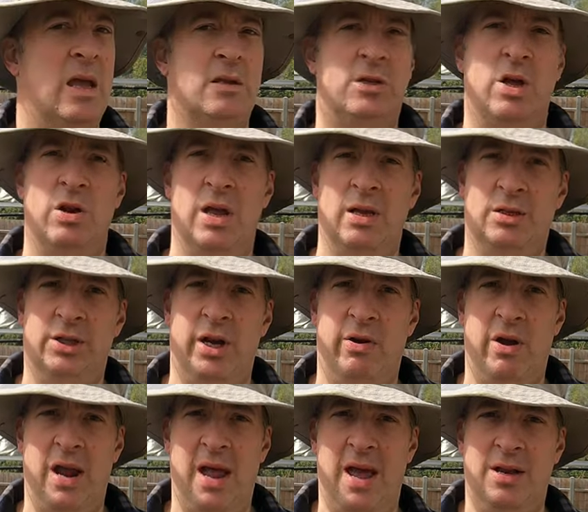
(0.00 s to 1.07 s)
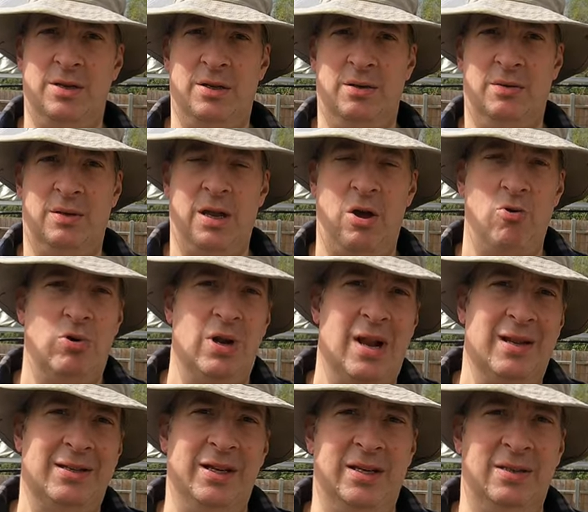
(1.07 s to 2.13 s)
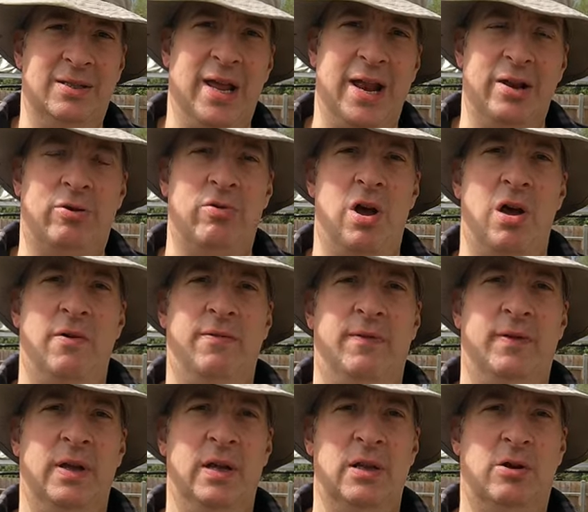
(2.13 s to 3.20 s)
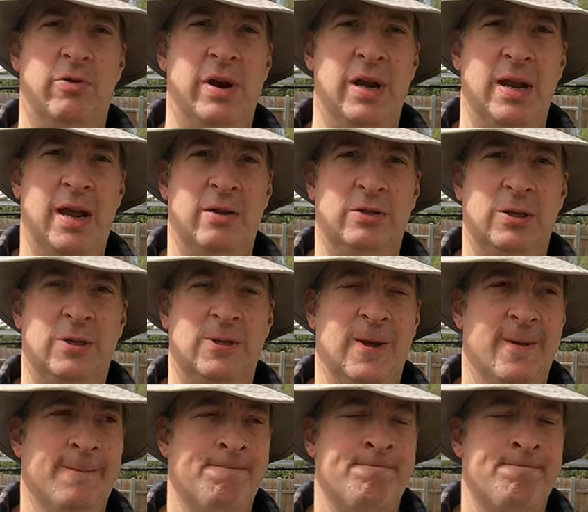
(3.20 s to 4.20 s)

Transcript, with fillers: So last year I had the old classic Telegraph in the greenhouses.